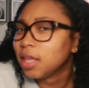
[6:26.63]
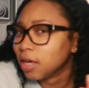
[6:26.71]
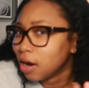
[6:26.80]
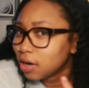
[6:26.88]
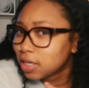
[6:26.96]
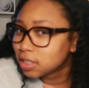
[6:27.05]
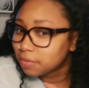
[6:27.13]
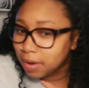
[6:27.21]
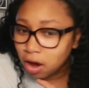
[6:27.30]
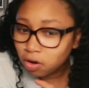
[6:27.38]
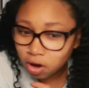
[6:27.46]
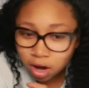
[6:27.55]
Y'all are some
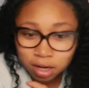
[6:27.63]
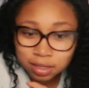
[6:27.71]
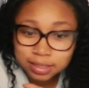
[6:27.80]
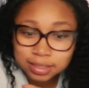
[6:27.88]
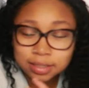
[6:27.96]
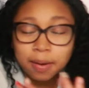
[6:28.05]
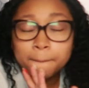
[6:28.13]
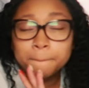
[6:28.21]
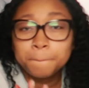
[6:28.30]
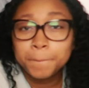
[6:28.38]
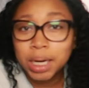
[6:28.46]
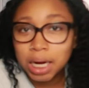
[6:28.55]
alcoholics,
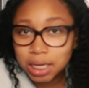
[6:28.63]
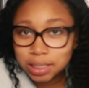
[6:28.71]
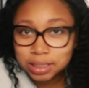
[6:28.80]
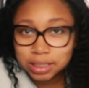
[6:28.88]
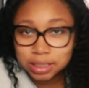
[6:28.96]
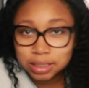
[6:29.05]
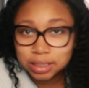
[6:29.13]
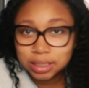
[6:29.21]
but